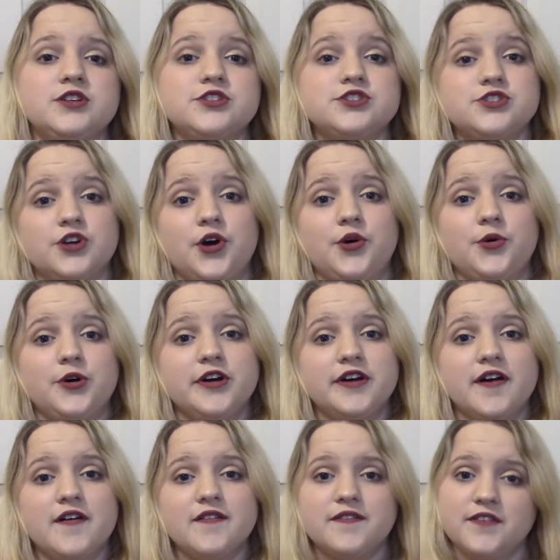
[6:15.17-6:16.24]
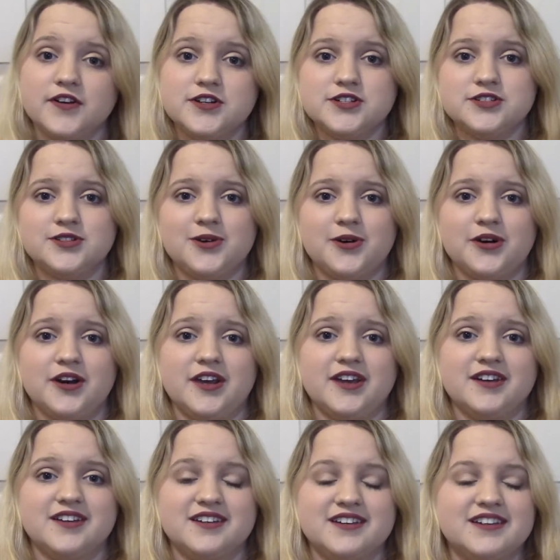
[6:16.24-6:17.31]
So, first
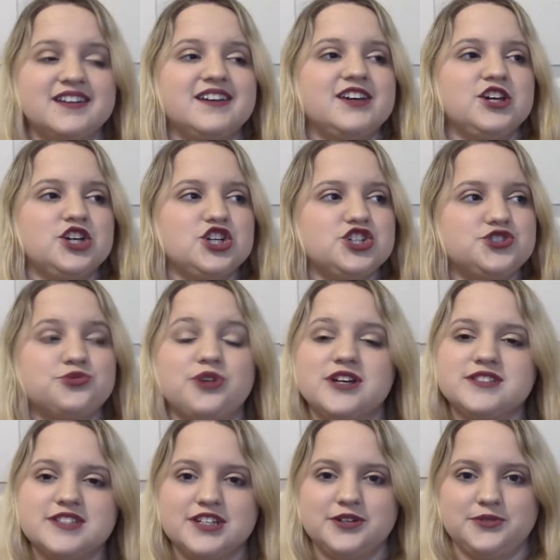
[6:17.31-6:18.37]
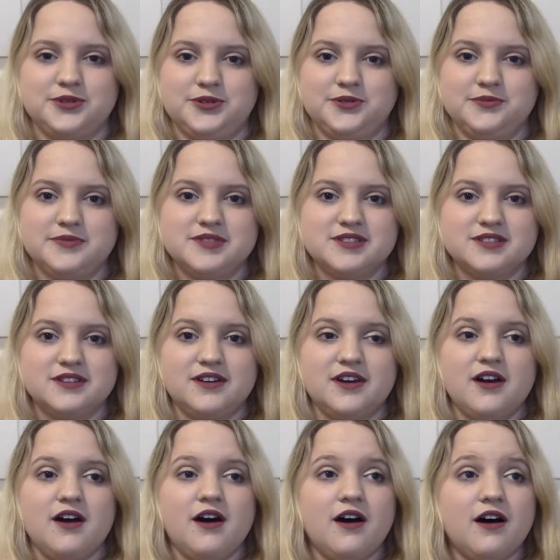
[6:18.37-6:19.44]
story, dressing rooms.
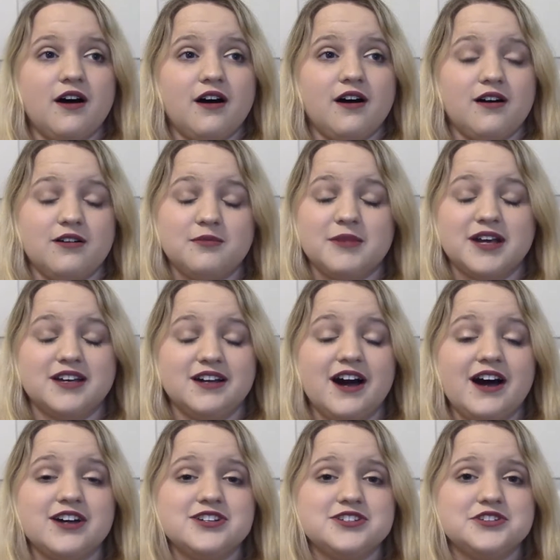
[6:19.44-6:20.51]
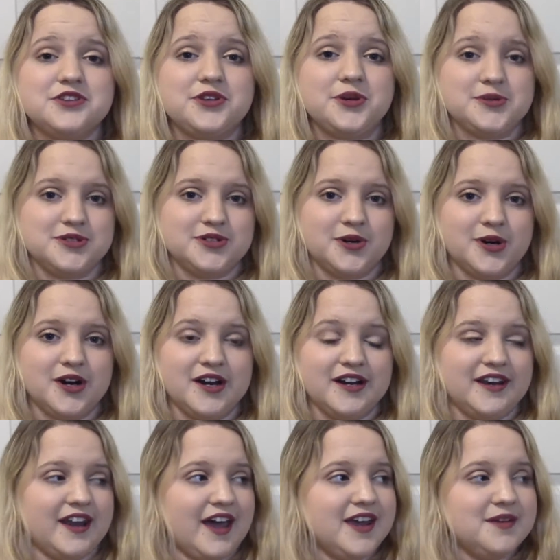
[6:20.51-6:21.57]
Oh my gosh, those are a
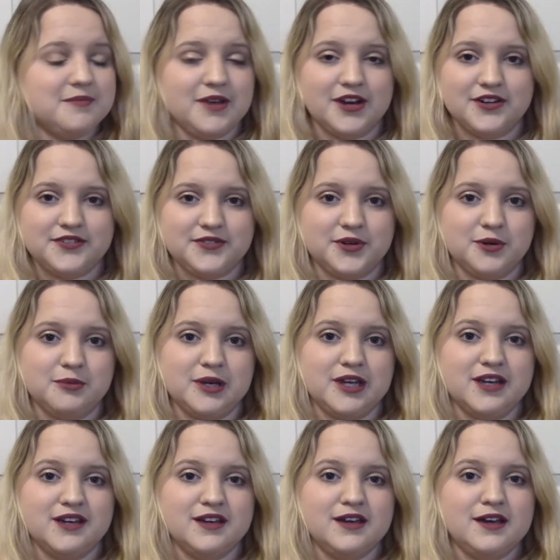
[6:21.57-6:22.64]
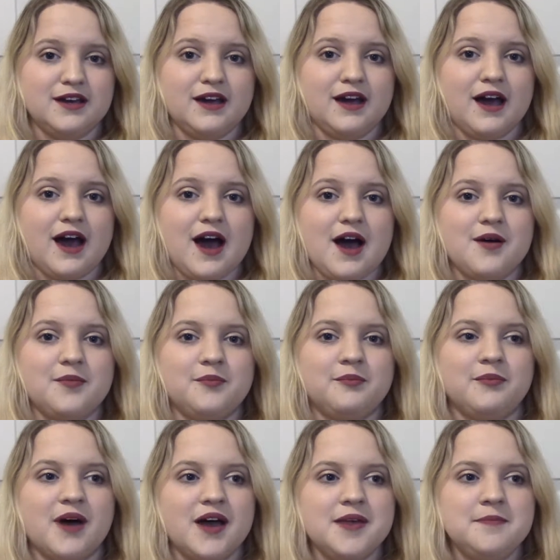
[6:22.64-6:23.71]
nightmare for me.
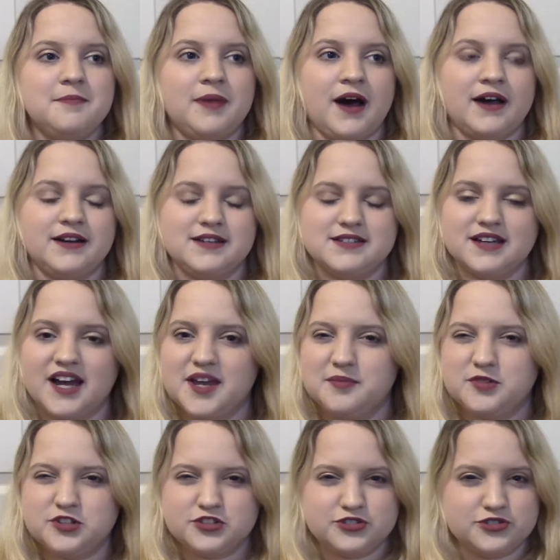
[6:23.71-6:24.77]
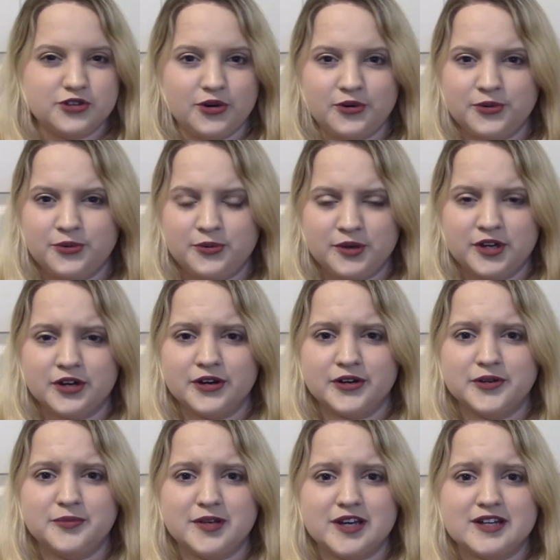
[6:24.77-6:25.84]
My body type is so
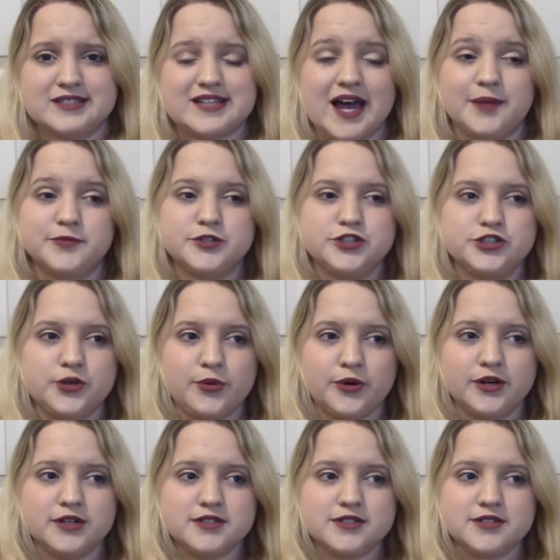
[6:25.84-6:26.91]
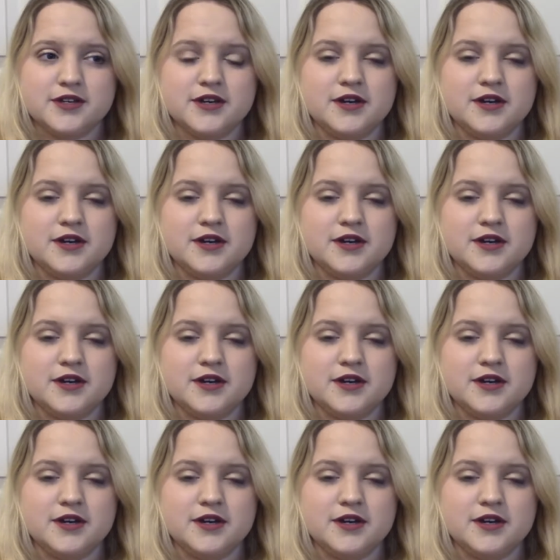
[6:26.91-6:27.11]
weird because I'm short,